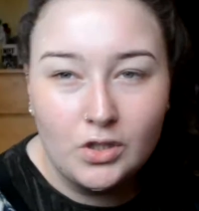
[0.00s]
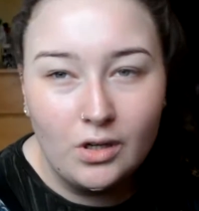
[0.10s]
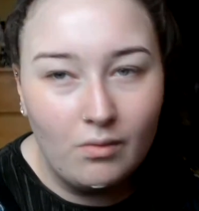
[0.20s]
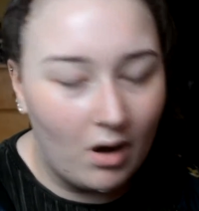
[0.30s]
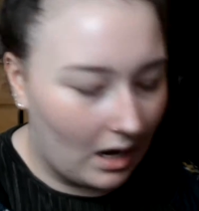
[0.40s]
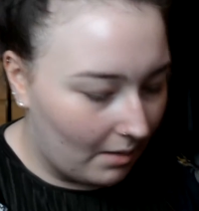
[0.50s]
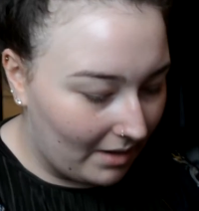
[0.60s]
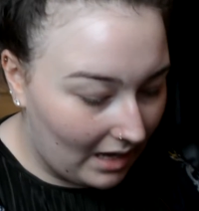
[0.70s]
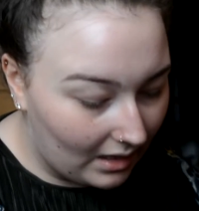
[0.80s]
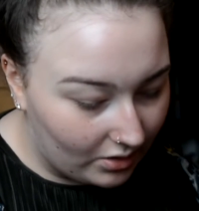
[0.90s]
you know what? I
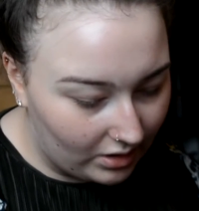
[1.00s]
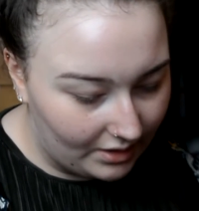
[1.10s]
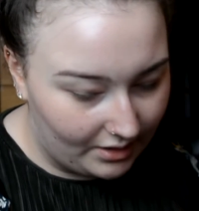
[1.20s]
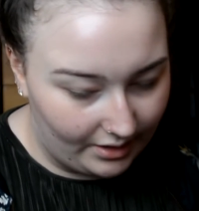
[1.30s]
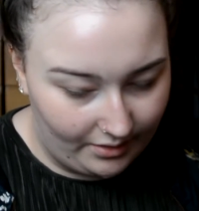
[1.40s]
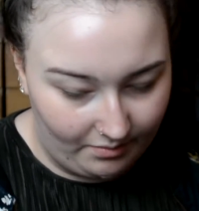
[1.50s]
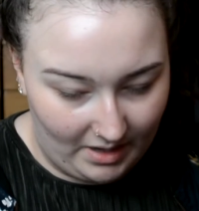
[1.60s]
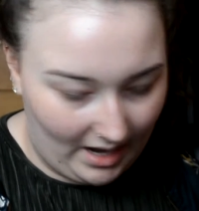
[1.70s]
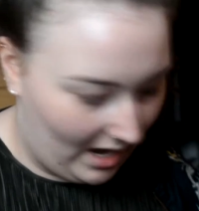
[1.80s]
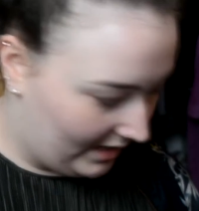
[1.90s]
might actually do
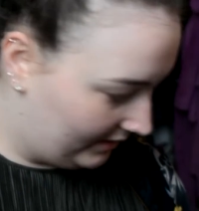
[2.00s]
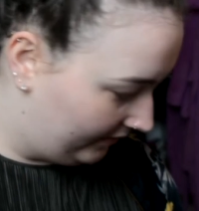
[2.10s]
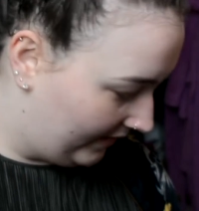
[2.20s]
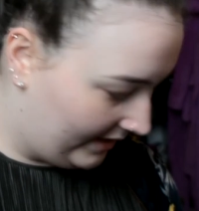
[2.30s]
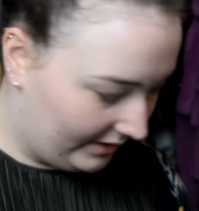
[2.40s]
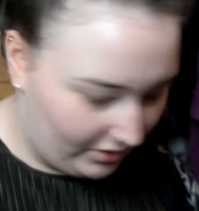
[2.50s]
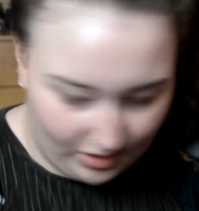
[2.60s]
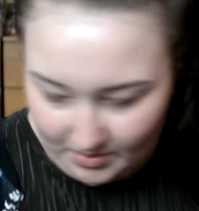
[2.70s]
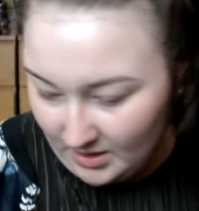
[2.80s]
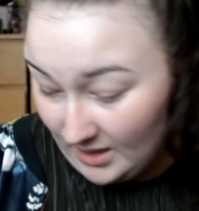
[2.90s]
my eyes first,
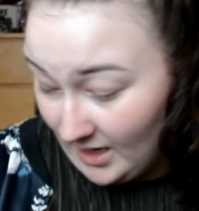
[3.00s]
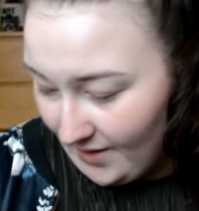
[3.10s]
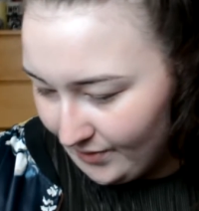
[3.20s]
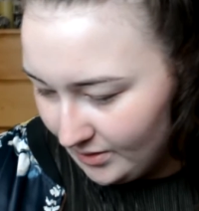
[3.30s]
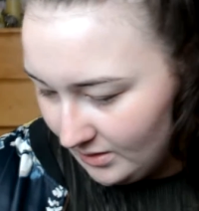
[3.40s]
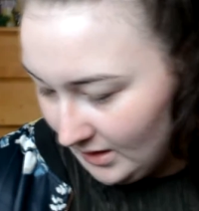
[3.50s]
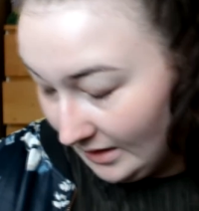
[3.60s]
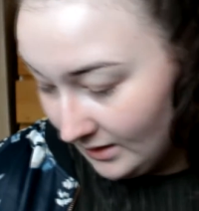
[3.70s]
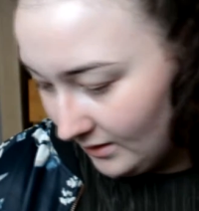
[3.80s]
just because I never do that.